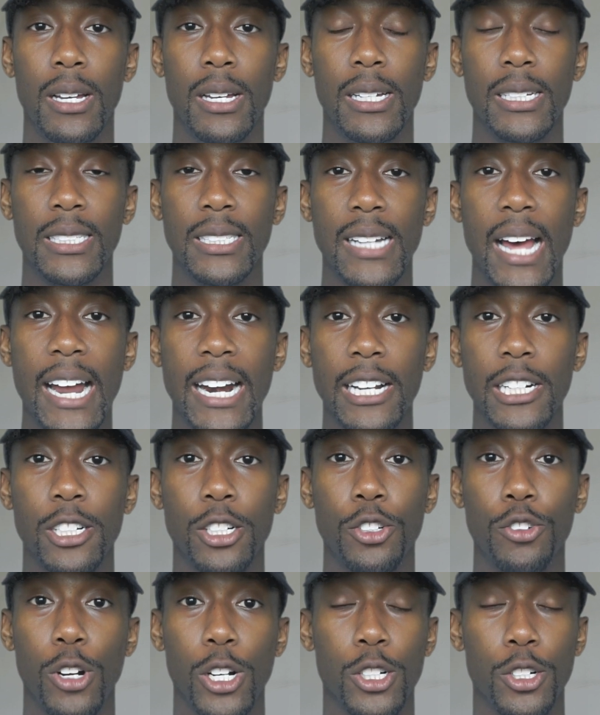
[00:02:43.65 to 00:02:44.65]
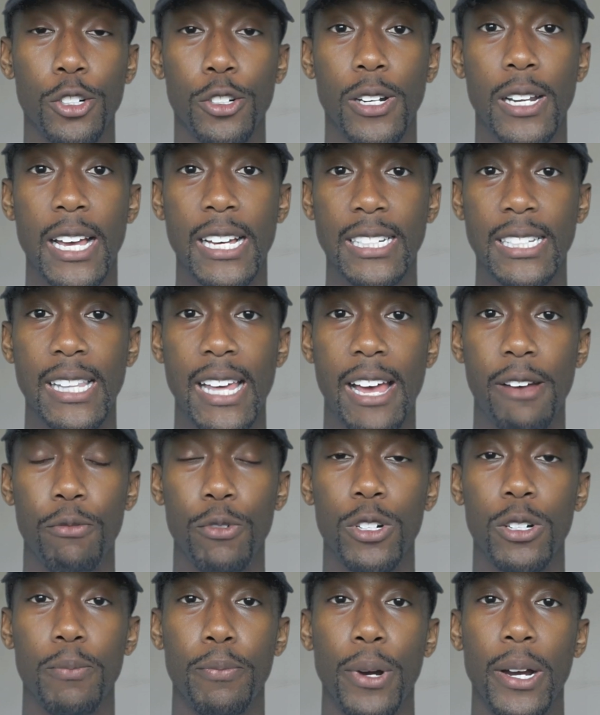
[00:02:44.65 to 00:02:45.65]
It's not as structured as that
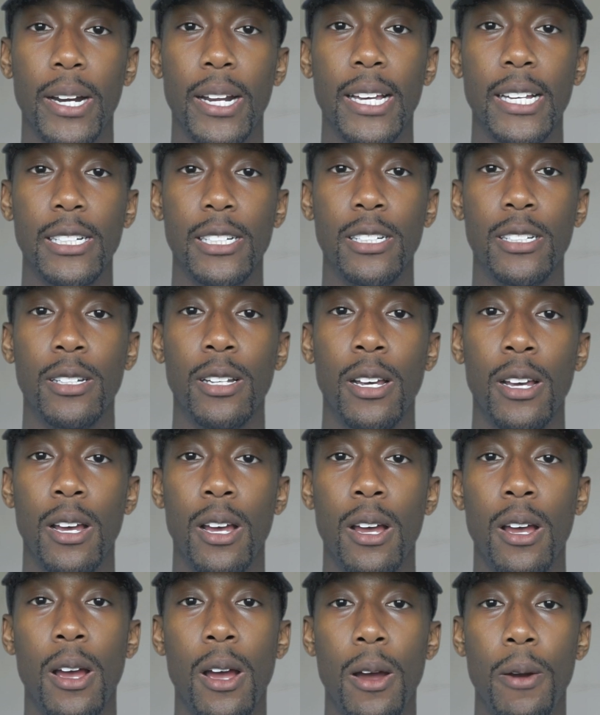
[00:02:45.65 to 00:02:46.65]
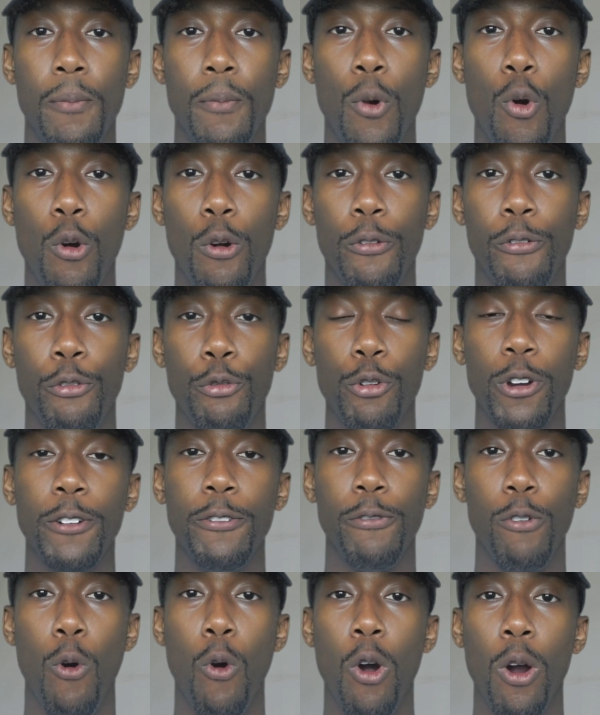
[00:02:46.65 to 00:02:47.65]
one, but it's more free
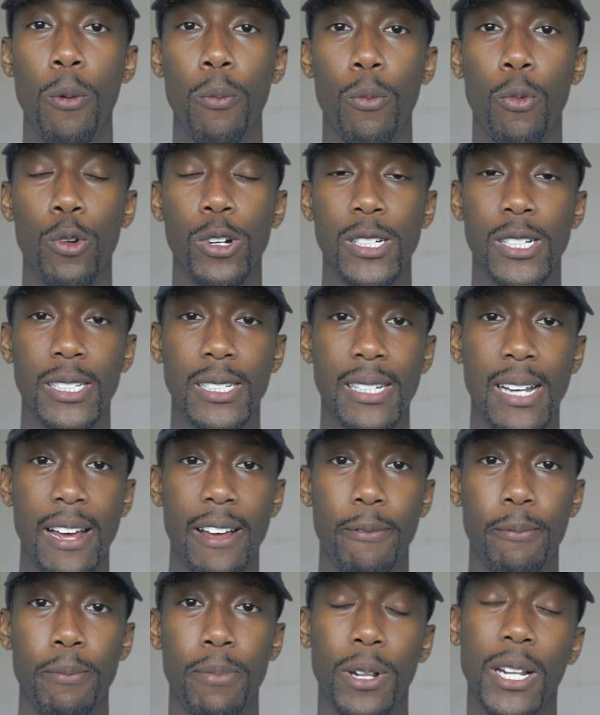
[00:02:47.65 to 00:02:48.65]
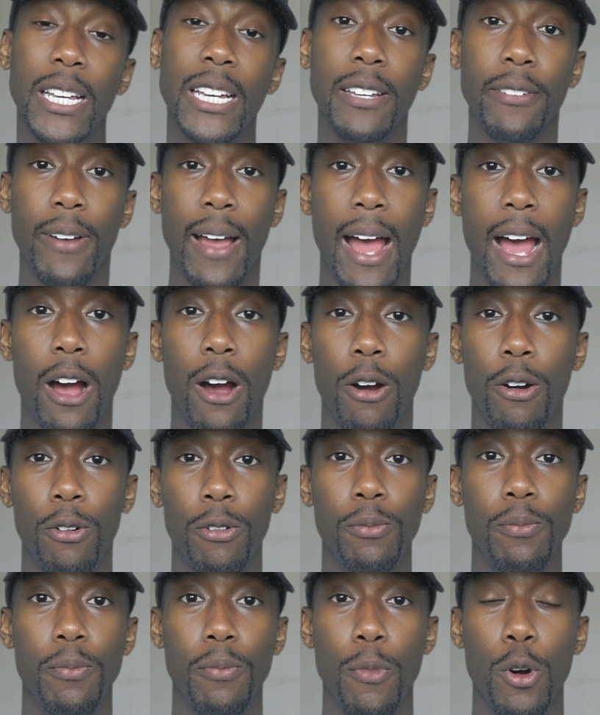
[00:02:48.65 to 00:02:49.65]
form, which is, I believe,
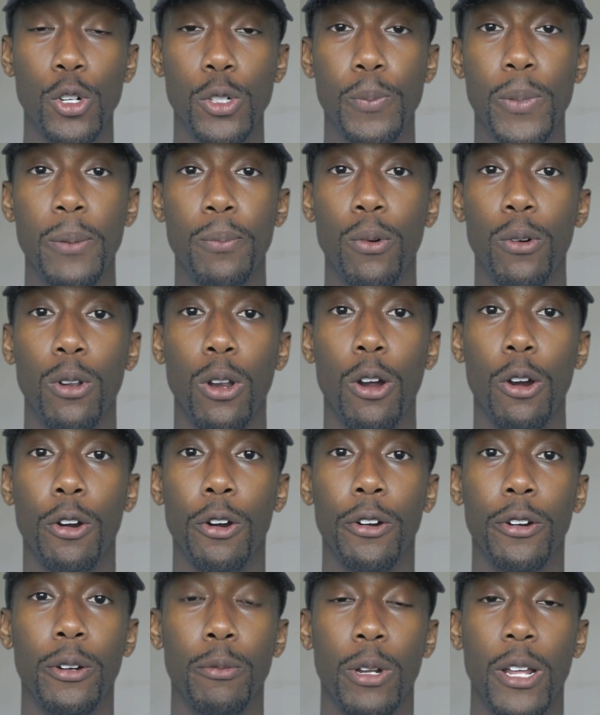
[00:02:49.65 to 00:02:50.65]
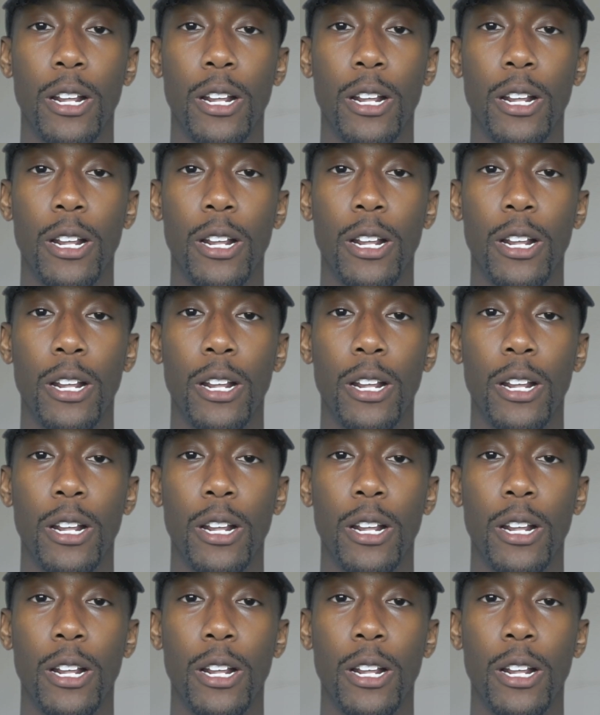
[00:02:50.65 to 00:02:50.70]
how most people learn.